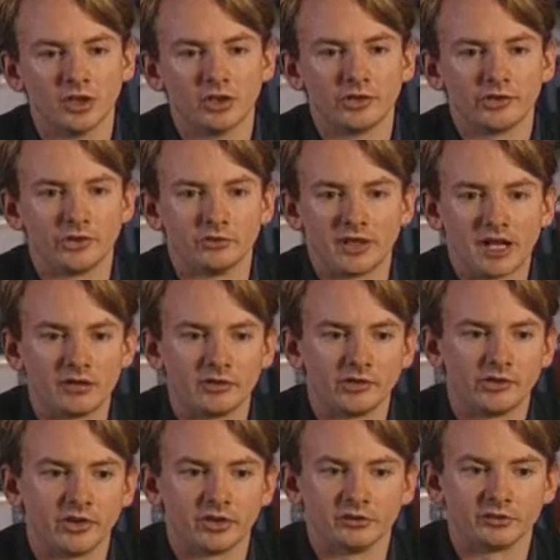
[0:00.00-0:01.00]
So now
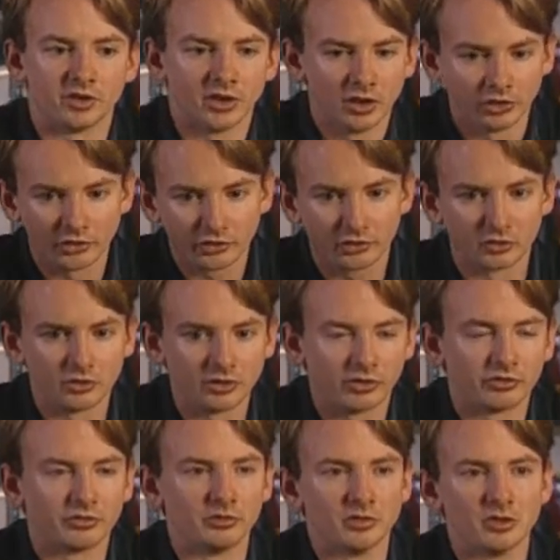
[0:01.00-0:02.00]
instead of scrolling
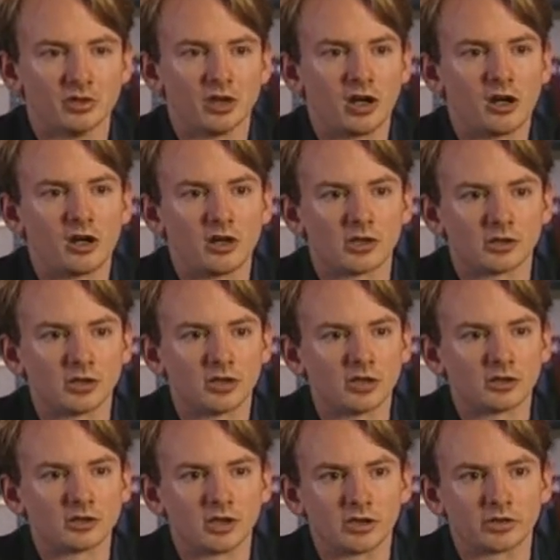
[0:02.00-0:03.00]
through a
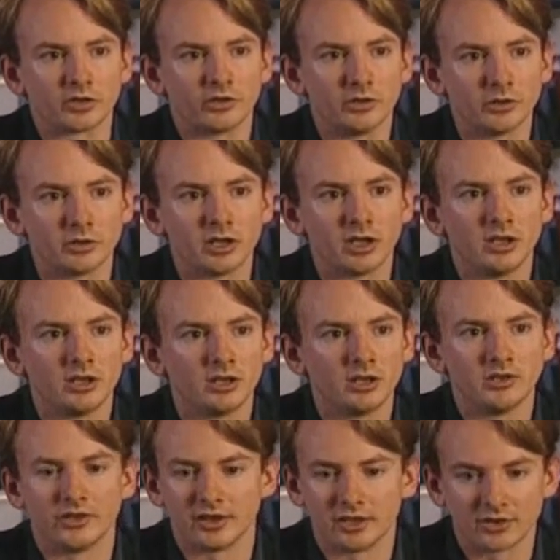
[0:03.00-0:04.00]
long story
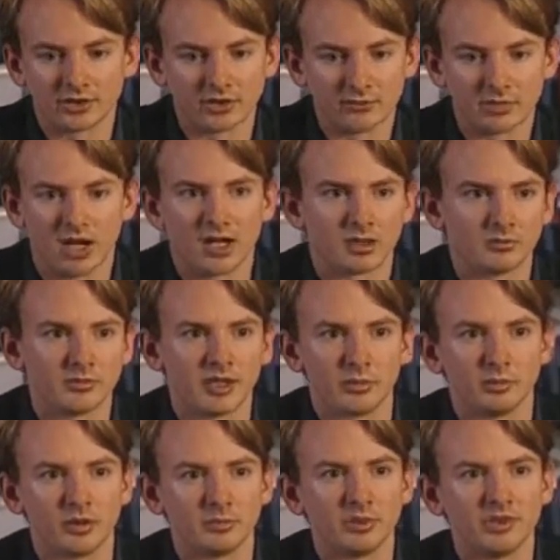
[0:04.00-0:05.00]
to get to the bottom, that
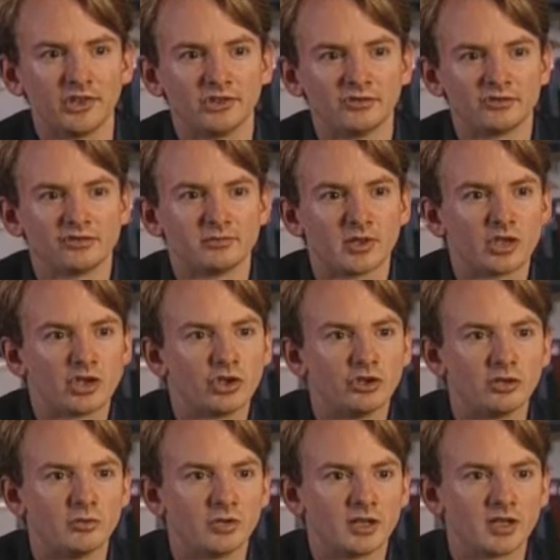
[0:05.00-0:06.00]
one piece of information
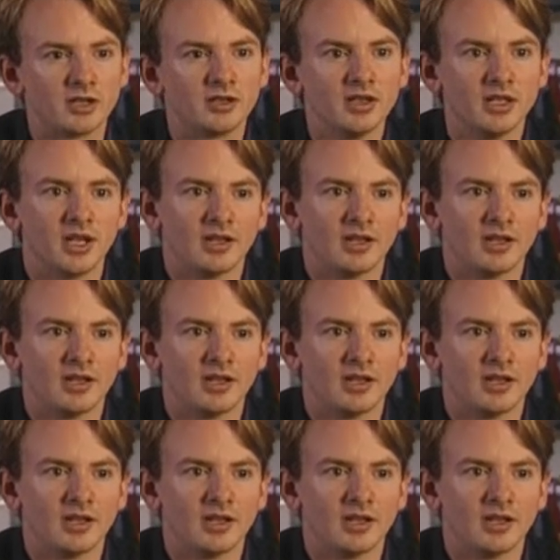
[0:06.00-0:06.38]
you wanted,